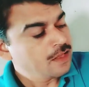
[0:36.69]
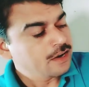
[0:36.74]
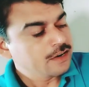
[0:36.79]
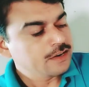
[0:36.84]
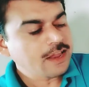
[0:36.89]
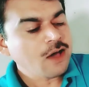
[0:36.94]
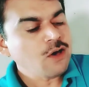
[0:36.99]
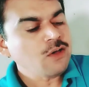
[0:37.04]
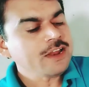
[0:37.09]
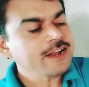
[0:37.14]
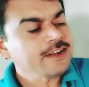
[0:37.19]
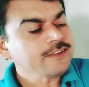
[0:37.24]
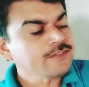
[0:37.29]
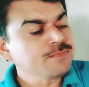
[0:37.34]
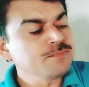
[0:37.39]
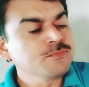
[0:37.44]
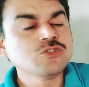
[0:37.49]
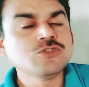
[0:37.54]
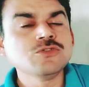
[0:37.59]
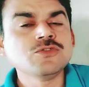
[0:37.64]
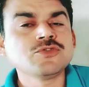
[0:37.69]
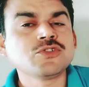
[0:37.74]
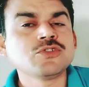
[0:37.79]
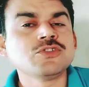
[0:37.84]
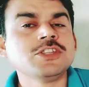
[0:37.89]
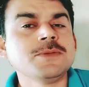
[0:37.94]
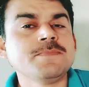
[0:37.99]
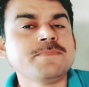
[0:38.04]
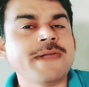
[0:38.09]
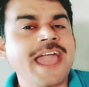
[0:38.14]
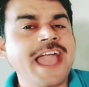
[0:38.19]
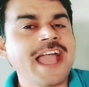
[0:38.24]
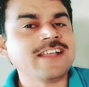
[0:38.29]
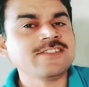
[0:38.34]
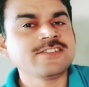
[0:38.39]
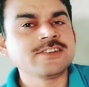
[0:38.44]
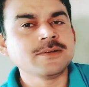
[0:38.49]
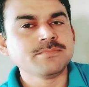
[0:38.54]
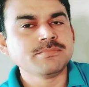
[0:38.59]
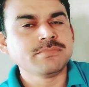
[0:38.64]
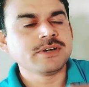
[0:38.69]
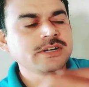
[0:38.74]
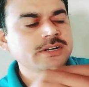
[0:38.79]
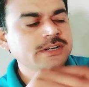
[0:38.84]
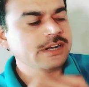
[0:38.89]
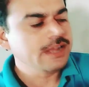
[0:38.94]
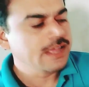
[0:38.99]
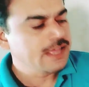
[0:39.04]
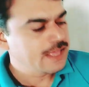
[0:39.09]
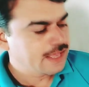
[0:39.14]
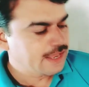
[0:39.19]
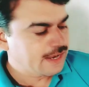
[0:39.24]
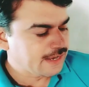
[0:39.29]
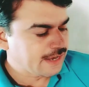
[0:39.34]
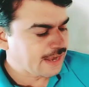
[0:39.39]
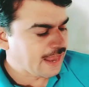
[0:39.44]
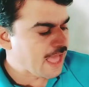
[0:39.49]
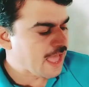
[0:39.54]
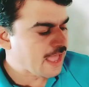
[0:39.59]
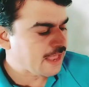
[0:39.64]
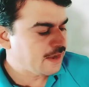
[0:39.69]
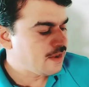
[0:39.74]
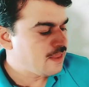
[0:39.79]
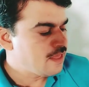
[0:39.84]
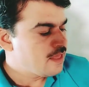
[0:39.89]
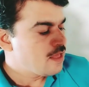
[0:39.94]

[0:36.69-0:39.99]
Now let's move to the page number 9.